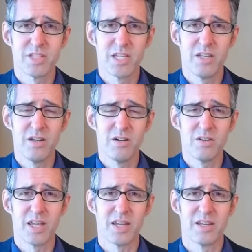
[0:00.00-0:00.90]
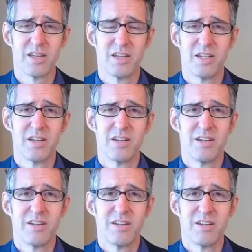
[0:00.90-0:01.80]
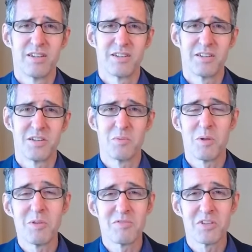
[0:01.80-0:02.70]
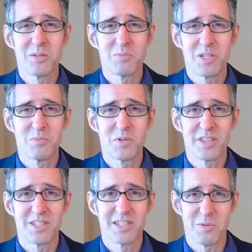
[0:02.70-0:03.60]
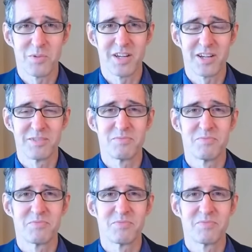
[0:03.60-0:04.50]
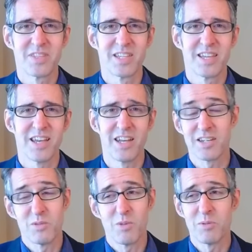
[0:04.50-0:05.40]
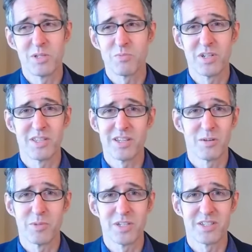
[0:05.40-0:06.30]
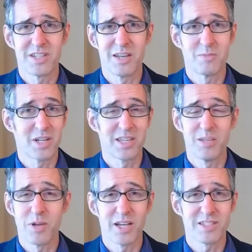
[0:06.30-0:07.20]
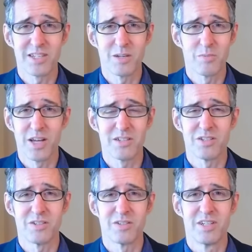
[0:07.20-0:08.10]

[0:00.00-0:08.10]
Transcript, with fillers: You know that. You know maybe Philip did put the table there, and actually maybe he's put it there a bunch of times. I keep asking him not to,